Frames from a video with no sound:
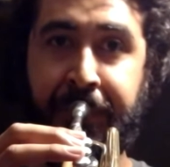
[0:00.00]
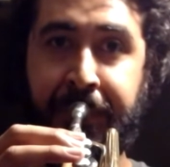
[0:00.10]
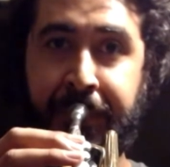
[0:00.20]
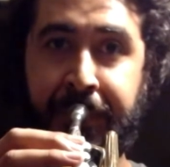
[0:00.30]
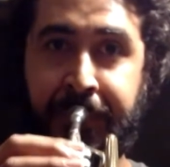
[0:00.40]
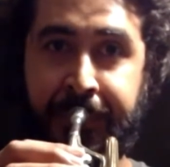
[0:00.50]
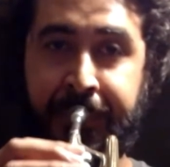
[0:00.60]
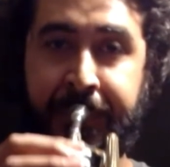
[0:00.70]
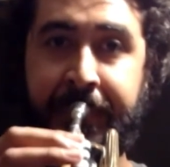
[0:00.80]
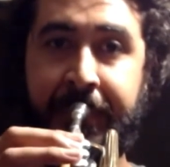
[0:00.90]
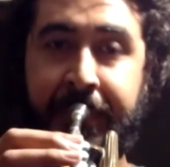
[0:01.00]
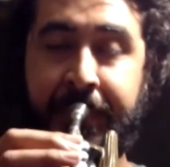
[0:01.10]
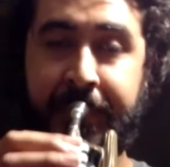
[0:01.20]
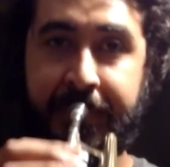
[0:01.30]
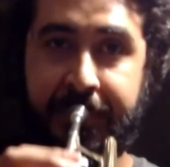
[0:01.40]

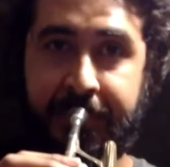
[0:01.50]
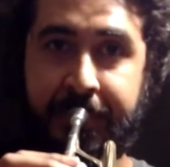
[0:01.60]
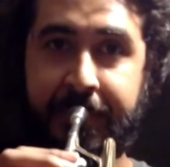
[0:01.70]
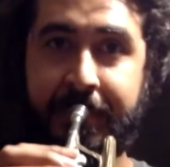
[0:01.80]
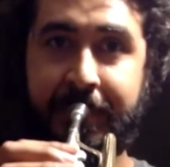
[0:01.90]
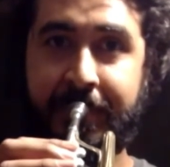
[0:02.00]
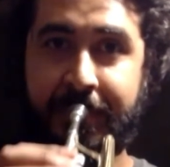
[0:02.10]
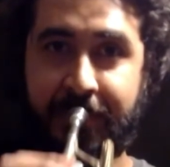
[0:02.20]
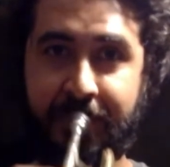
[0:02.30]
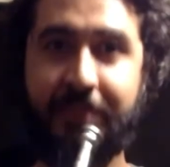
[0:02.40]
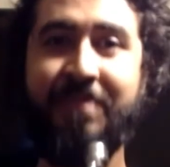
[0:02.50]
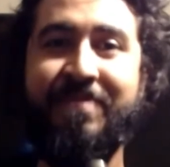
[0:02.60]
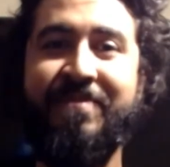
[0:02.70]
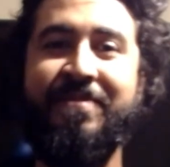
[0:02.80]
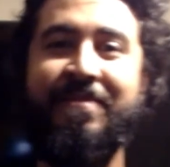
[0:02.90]

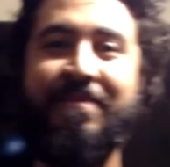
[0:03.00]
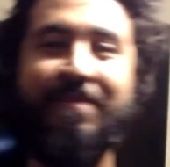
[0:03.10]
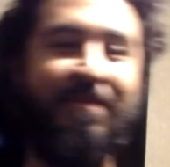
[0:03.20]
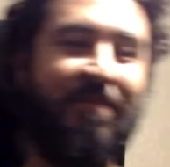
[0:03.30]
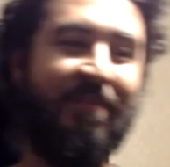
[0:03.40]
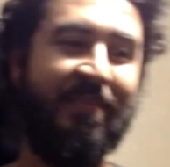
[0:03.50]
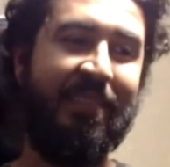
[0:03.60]
Nobody speaks.